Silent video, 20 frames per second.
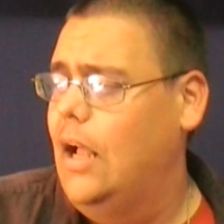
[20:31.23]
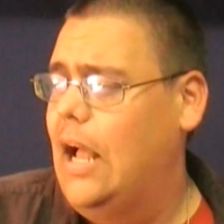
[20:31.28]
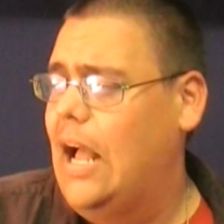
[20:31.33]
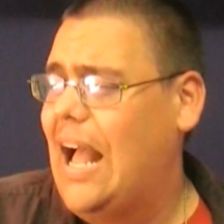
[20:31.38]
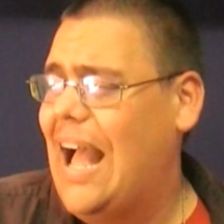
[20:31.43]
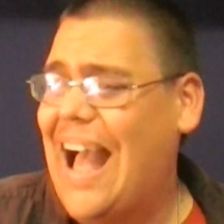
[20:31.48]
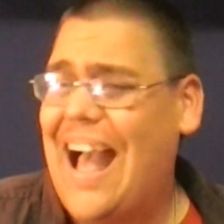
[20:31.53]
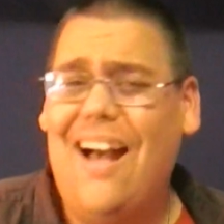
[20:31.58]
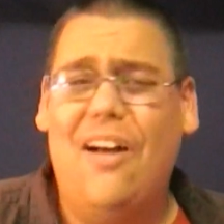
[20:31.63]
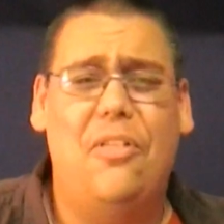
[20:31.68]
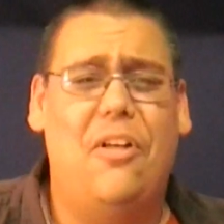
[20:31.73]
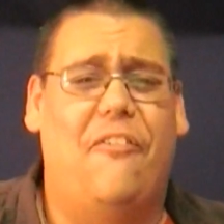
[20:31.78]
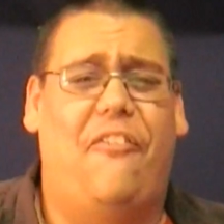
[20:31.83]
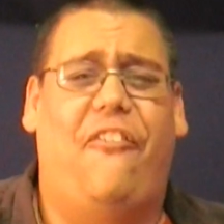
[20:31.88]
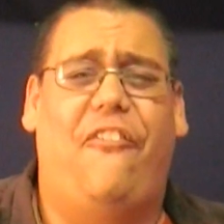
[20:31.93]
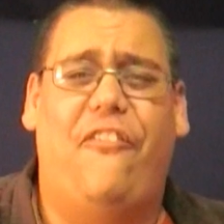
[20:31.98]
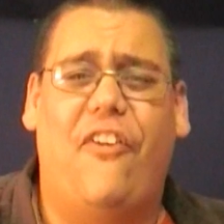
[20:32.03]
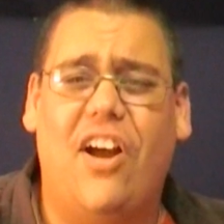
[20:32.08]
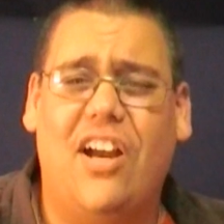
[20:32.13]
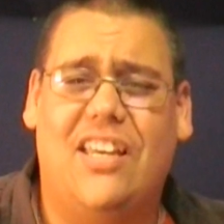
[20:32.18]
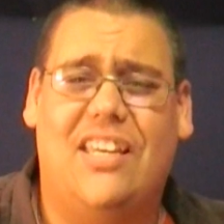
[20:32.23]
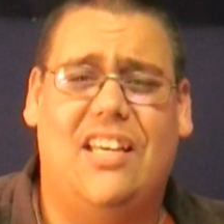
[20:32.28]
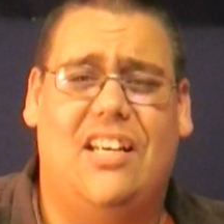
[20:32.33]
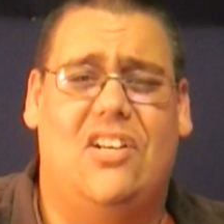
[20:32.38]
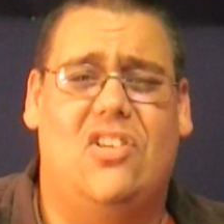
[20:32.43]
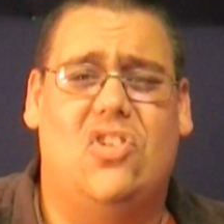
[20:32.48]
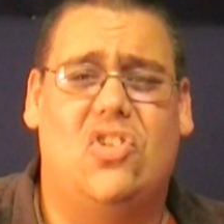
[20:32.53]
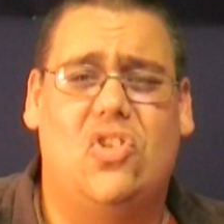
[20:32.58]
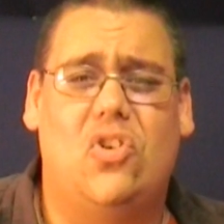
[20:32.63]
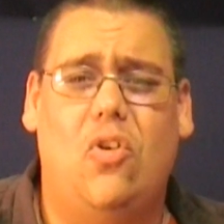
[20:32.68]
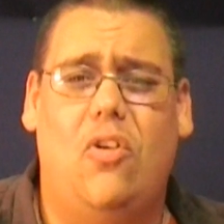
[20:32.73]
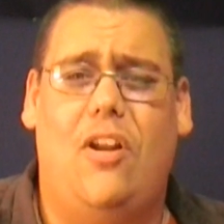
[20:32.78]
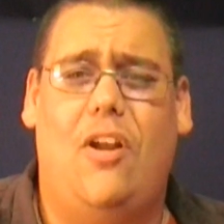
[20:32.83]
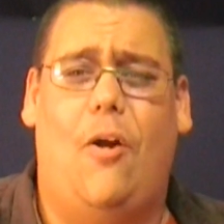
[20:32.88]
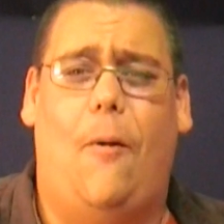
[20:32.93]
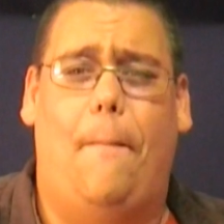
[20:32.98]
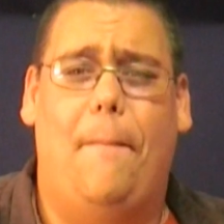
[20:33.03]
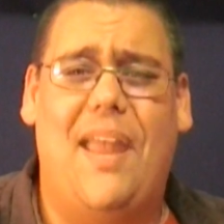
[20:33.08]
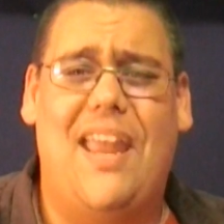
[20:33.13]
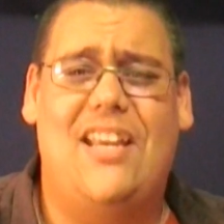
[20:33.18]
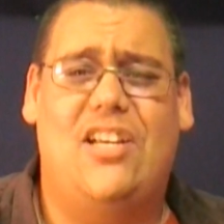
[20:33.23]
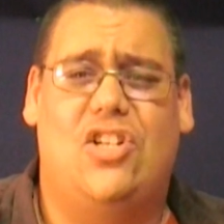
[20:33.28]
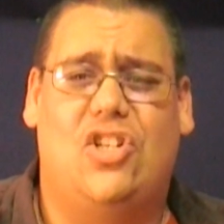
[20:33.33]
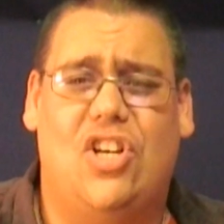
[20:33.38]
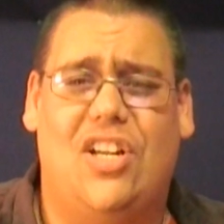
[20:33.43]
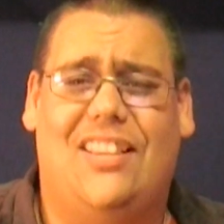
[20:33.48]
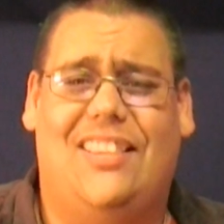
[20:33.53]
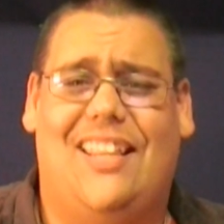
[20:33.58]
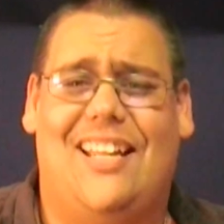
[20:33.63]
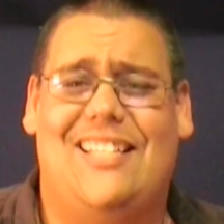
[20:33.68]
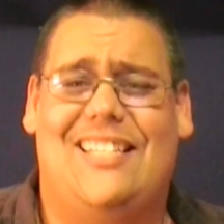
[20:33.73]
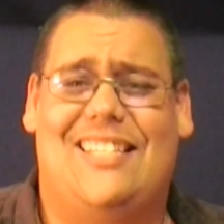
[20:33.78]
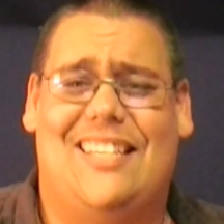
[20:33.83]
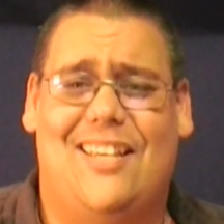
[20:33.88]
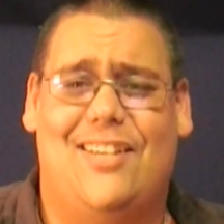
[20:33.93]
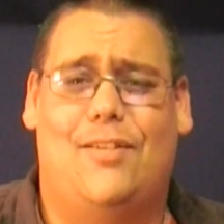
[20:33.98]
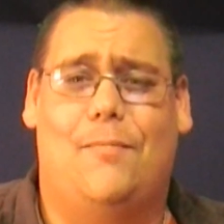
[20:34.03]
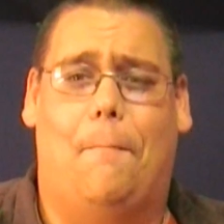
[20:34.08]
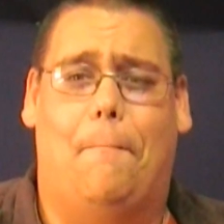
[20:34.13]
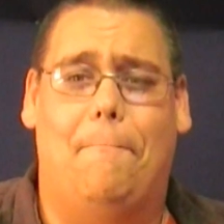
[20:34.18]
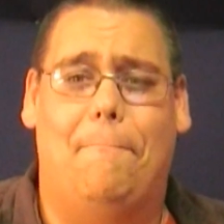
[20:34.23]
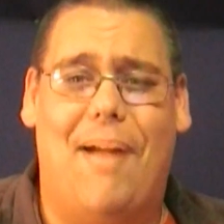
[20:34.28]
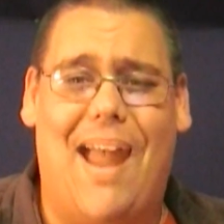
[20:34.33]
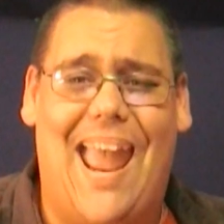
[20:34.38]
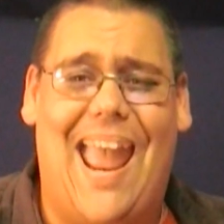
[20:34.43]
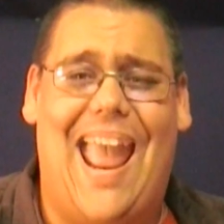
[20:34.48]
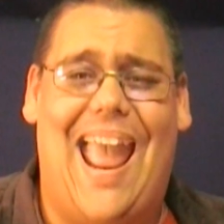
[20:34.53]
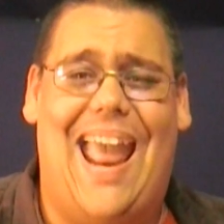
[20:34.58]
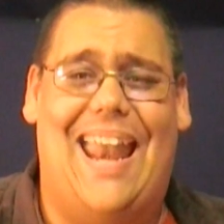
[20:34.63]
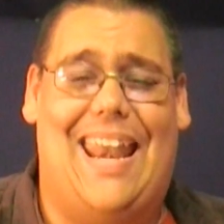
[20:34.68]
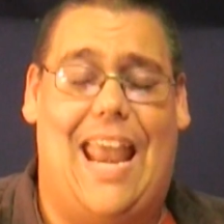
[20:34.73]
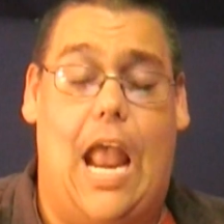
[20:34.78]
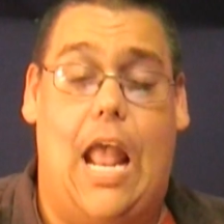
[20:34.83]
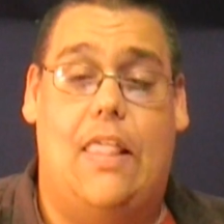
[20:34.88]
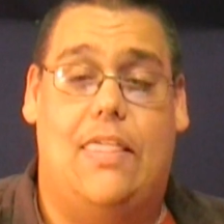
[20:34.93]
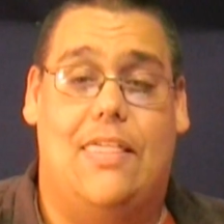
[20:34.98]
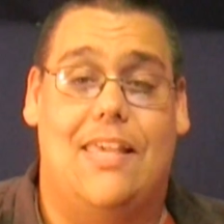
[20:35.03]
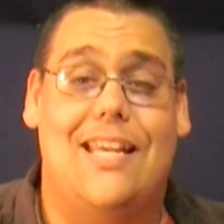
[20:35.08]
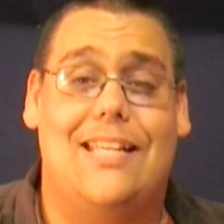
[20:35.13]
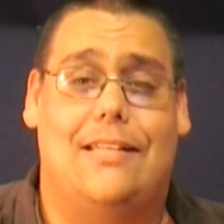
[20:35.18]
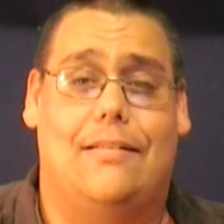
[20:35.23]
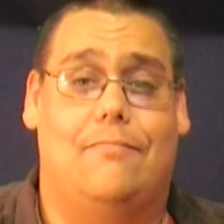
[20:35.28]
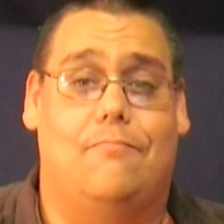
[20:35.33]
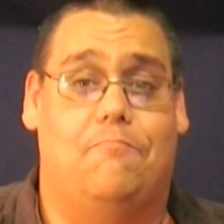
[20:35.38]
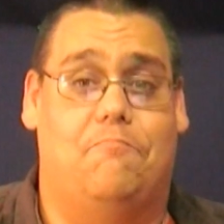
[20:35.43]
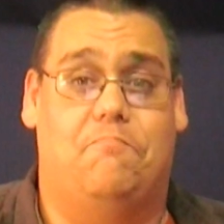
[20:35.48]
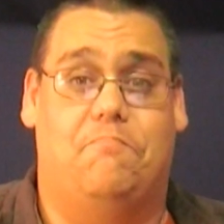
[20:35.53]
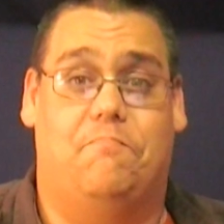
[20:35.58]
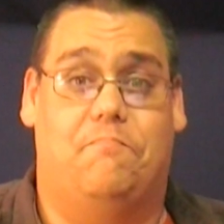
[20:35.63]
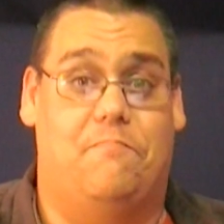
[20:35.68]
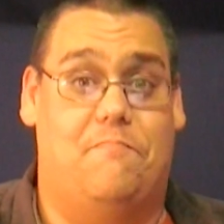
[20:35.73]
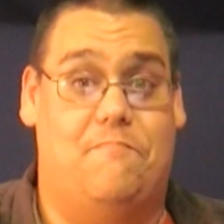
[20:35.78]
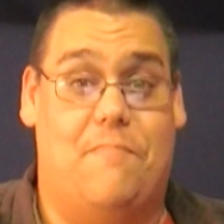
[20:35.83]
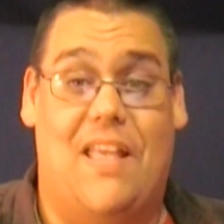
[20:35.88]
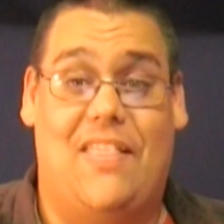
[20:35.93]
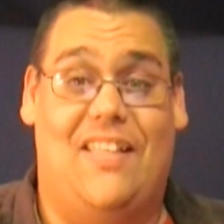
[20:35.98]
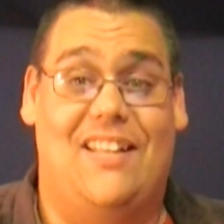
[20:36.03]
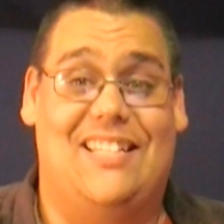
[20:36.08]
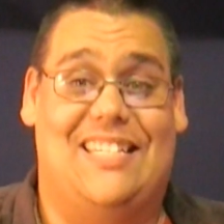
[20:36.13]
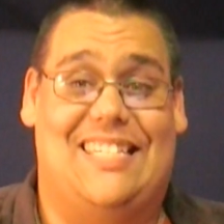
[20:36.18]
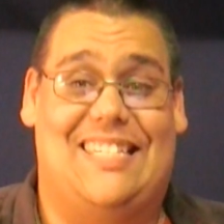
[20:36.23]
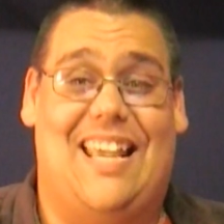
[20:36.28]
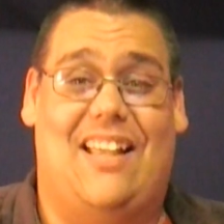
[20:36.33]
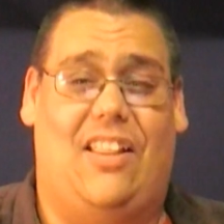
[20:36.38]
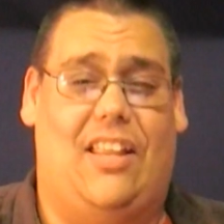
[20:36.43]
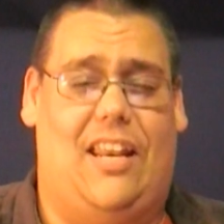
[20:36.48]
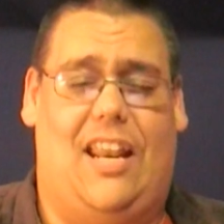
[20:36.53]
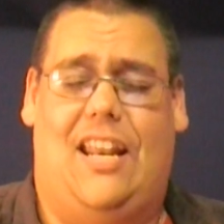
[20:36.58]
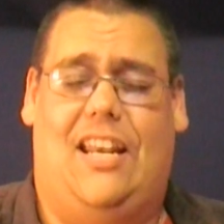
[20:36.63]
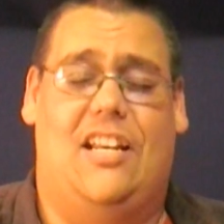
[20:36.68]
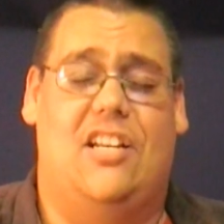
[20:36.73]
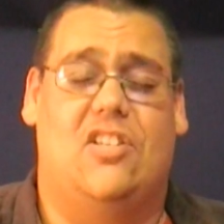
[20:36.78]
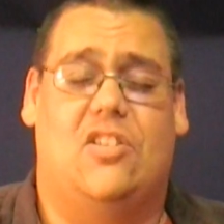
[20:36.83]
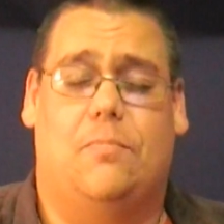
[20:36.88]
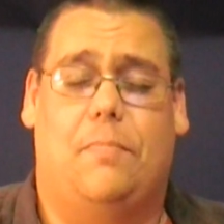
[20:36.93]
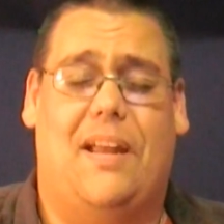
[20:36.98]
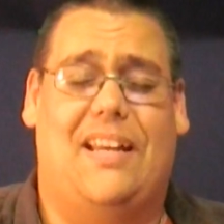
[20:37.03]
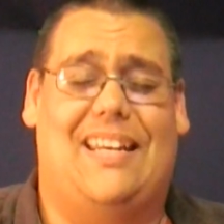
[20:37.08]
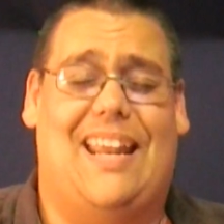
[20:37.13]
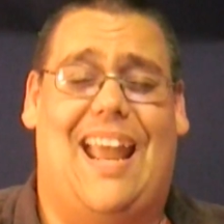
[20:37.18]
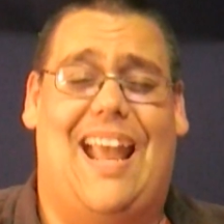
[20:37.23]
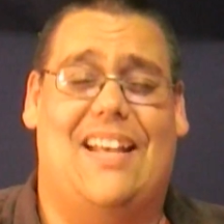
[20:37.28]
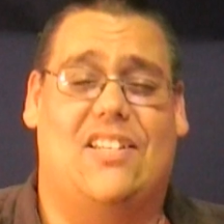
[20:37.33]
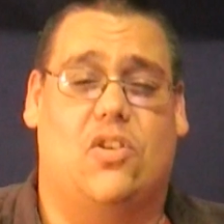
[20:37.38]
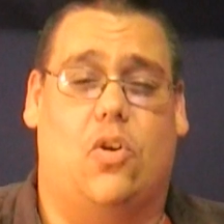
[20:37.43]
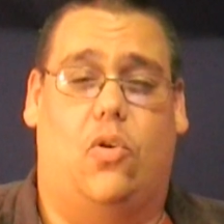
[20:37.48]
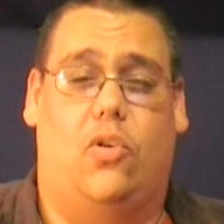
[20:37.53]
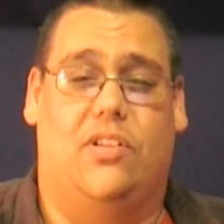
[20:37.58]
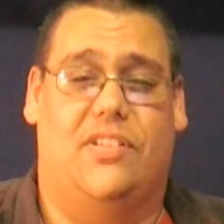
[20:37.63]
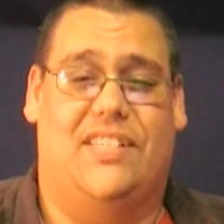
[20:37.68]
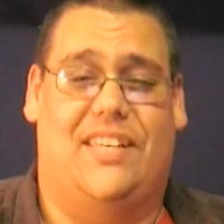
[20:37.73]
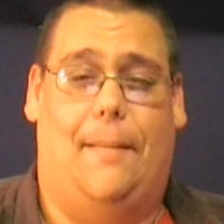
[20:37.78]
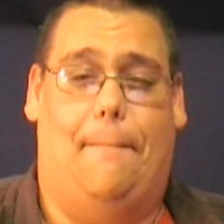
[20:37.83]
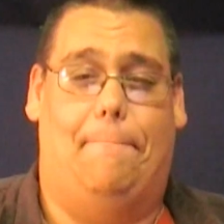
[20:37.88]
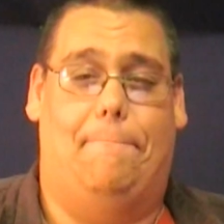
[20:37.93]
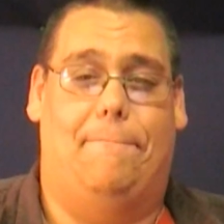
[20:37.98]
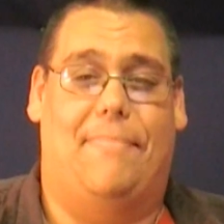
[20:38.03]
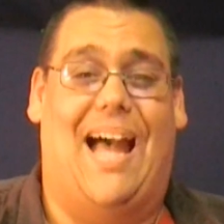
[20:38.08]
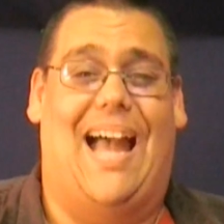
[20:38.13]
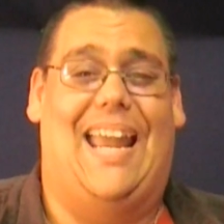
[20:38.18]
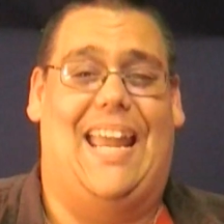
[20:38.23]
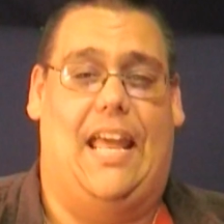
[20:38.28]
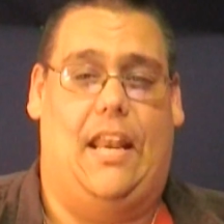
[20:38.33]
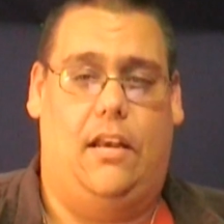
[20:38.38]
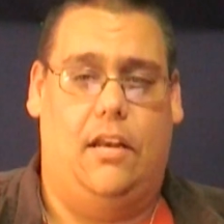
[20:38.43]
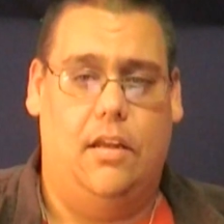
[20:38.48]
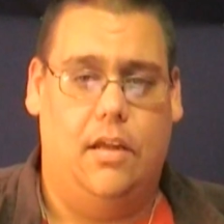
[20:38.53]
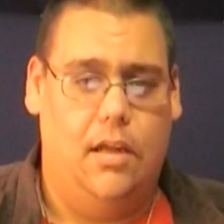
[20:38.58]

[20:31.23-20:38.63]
how the fuck can a studio make shit that's this bad and then sell it and expect assholes to buy it?